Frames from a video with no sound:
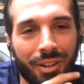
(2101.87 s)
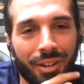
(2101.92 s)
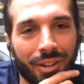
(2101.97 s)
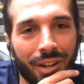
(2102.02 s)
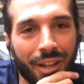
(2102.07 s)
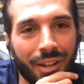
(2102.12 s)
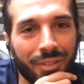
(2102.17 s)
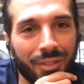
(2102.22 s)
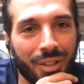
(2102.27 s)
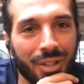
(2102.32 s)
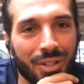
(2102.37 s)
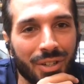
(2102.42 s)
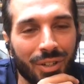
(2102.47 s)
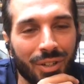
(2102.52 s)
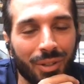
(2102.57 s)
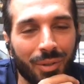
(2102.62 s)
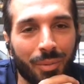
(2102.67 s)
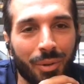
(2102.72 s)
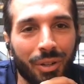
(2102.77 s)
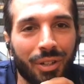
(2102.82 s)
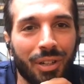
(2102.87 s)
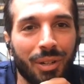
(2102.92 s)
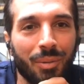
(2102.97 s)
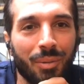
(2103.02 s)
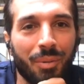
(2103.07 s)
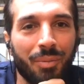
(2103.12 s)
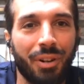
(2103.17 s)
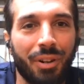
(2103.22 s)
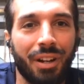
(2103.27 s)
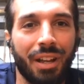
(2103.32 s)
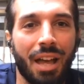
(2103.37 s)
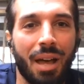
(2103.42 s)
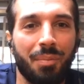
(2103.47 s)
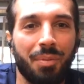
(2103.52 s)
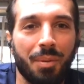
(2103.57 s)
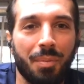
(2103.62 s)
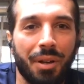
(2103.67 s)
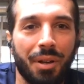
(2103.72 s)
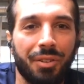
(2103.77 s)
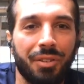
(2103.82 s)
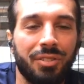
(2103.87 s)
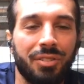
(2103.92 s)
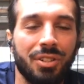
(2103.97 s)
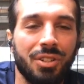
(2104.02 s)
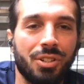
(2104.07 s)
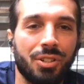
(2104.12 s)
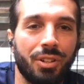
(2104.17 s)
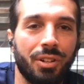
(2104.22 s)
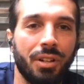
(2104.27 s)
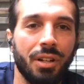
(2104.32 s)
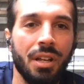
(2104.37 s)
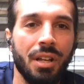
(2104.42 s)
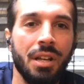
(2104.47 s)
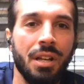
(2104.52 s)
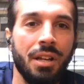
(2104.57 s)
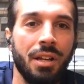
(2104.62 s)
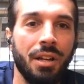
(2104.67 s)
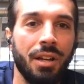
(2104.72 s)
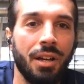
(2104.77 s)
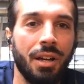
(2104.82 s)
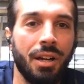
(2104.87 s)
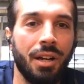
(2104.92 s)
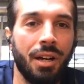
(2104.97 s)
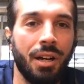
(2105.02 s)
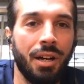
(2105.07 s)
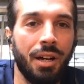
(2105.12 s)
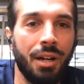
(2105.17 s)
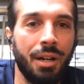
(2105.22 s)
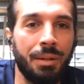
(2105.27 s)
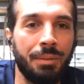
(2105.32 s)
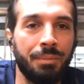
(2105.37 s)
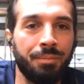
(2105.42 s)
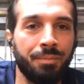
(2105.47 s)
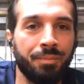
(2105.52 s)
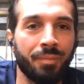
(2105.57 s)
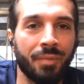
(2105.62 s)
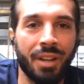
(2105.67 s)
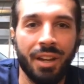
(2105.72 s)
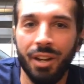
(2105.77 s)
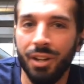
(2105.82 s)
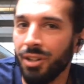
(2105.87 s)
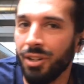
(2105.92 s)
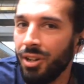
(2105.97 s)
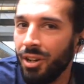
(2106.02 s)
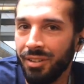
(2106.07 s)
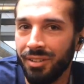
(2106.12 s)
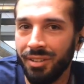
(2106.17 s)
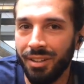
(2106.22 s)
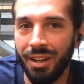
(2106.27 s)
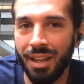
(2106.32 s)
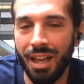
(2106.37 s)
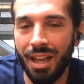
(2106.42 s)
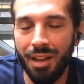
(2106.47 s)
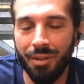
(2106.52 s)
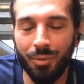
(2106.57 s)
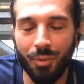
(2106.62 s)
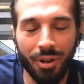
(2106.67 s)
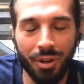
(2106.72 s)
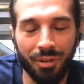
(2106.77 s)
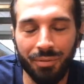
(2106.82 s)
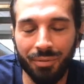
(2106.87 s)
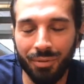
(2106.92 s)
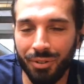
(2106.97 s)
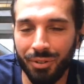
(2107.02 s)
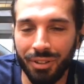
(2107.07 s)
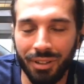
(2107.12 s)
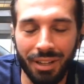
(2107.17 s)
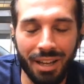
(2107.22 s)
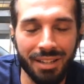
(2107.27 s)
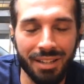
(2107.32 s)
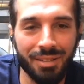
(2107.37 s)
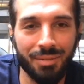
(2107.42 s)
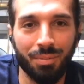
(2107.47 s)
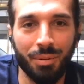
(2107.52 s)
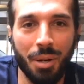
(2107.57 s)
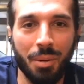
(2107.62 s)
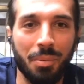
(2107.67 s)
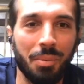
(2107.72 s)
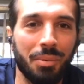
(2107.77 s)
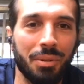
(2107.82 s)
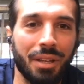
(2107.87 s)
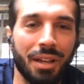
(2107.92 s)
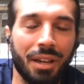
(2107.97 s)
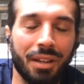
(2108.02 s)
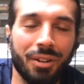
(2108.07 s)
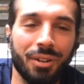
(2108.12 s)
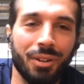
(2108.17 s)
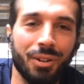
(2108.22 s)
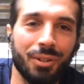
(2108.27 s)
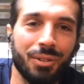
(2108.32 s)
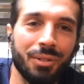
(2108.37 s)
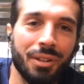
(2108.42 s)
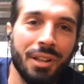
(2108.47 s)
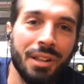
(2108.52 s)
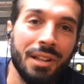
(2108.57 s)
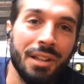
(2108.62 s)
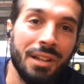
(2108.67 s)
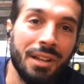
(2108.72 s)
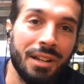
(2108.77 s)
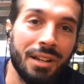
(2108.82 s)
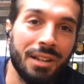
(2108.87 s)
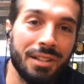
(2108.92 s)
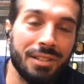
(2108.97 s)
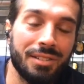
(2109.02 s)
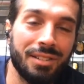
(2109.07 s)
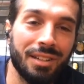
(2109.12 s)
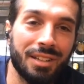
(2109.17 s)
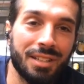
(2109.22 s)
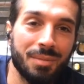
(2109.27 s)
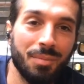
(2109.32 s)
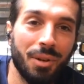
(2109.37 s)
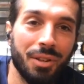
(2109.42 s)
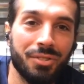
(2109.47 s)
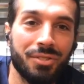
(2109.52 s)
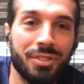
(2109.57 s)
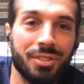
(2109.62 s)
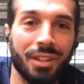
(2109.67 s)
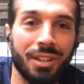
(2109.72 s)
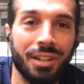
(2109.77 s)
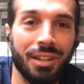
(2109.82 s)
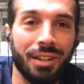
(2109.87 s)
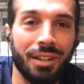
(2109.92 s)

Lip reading: our head of digital marketing, was very happy about the T-shirt. Haircut didn't have one for the last probably, I don't know, 6 months.